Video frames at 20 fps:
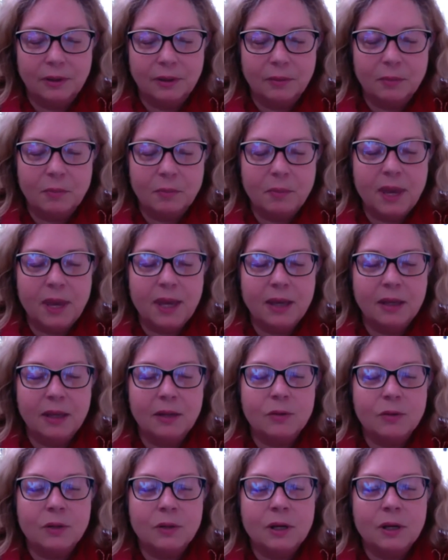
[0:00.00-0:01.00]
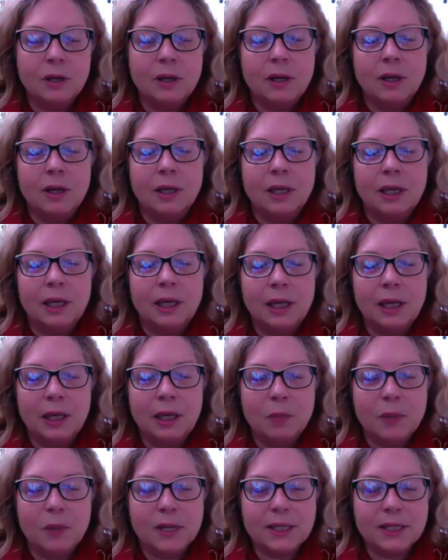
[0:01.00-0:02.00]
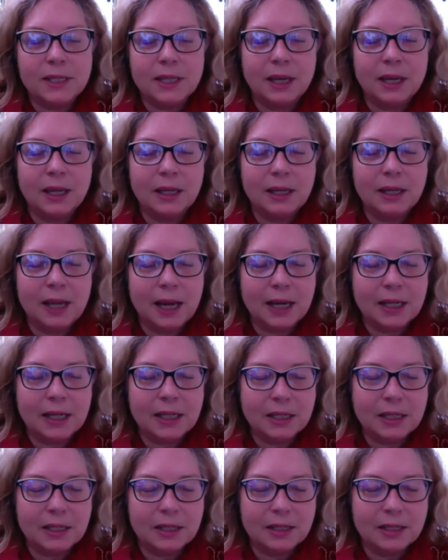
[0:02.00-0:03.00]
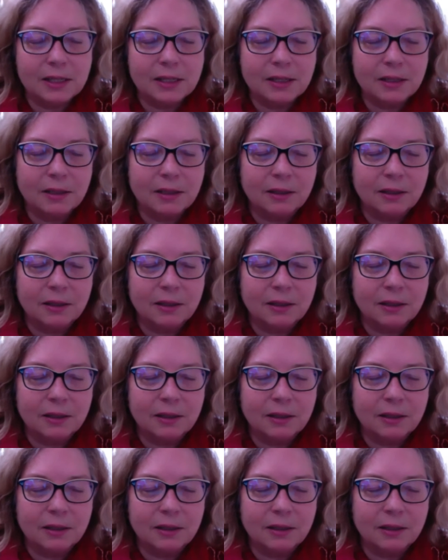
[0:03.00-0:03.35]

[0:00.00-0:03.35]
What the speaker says: May it keep us connected.